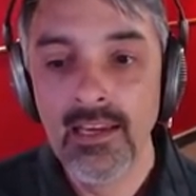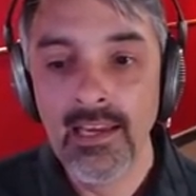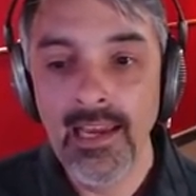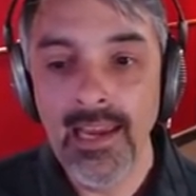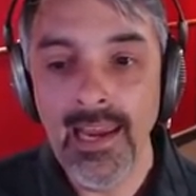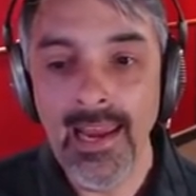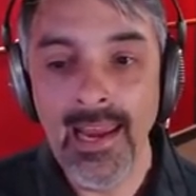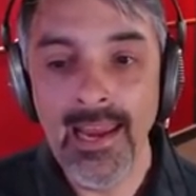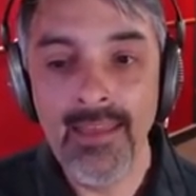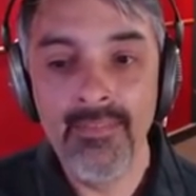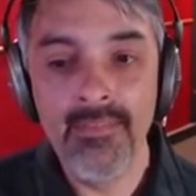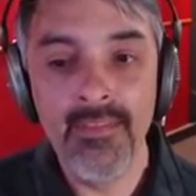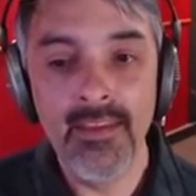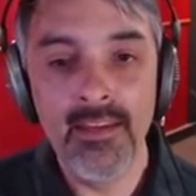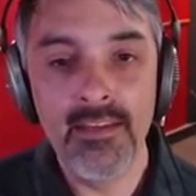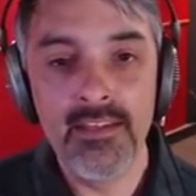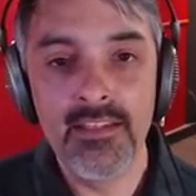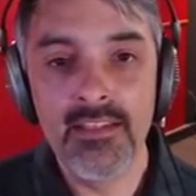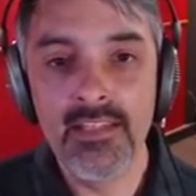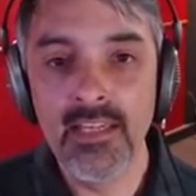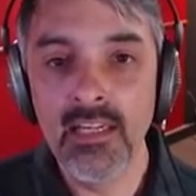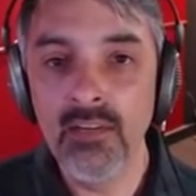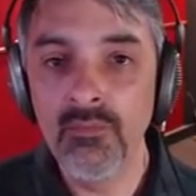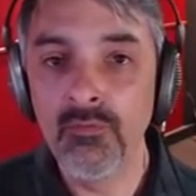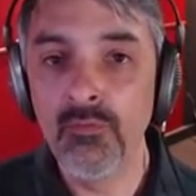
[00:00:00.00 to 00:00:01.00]
and the
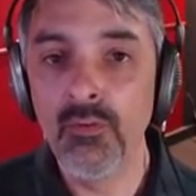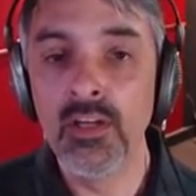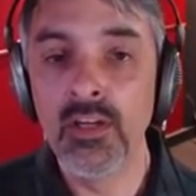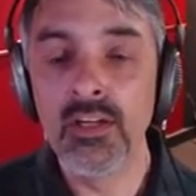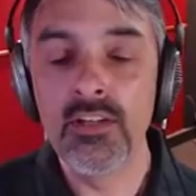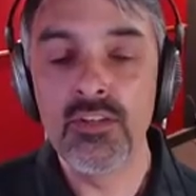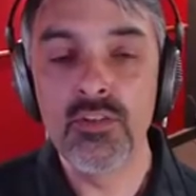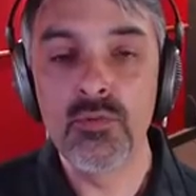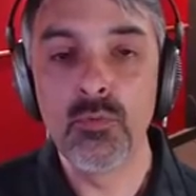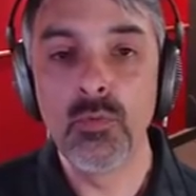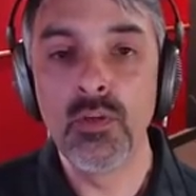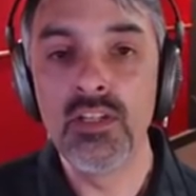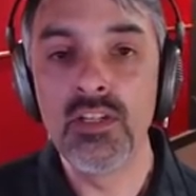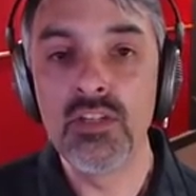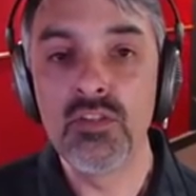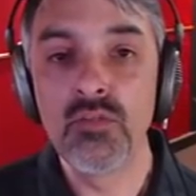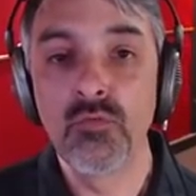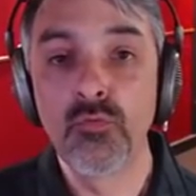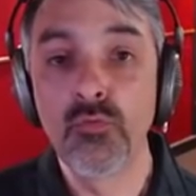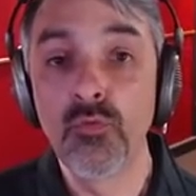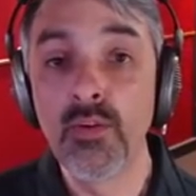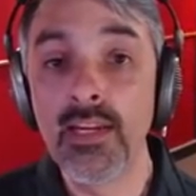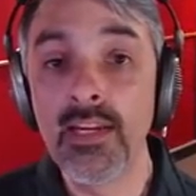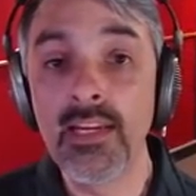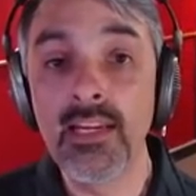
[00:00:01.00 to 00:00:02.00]
difference was
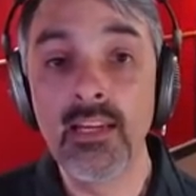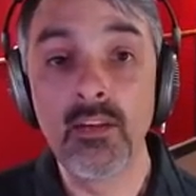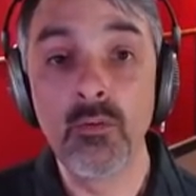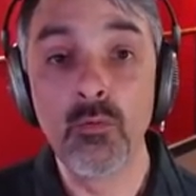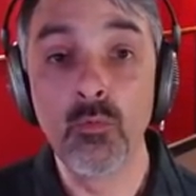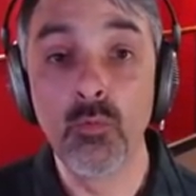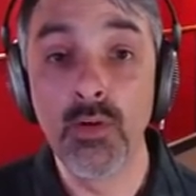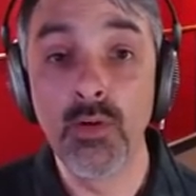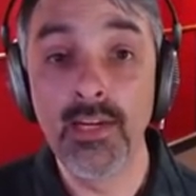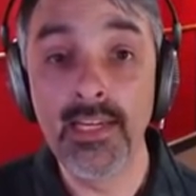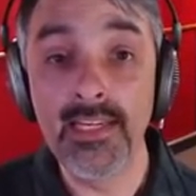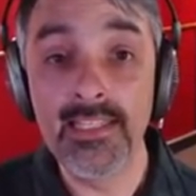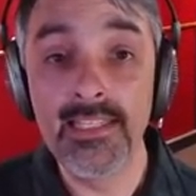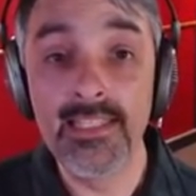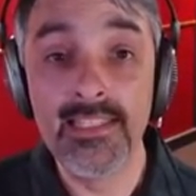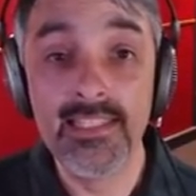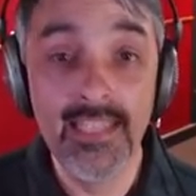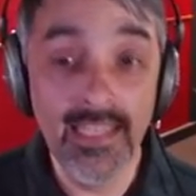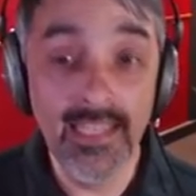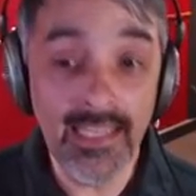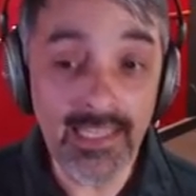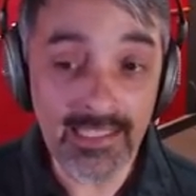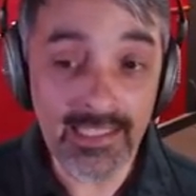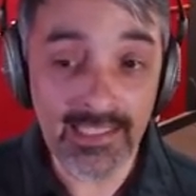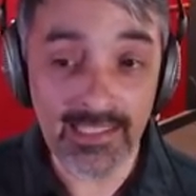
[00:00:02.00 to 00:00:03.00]
freaking
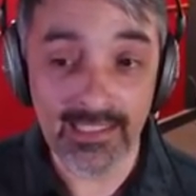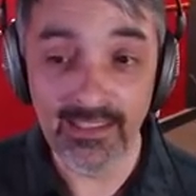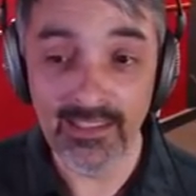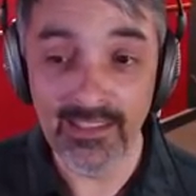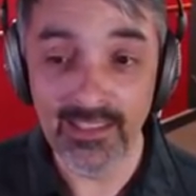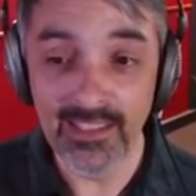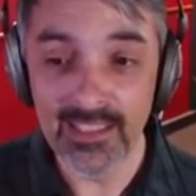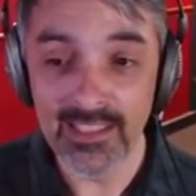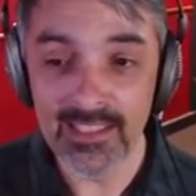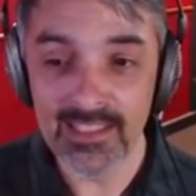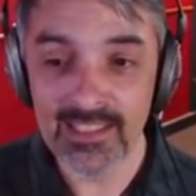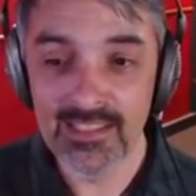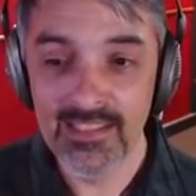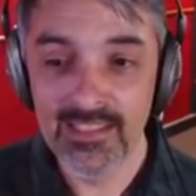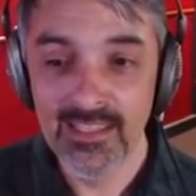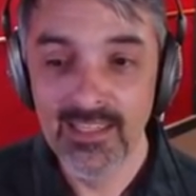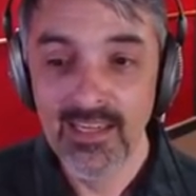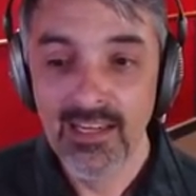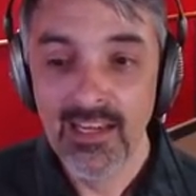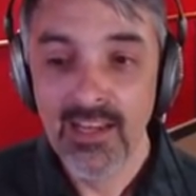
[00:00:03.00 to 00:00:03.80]
ridiculous.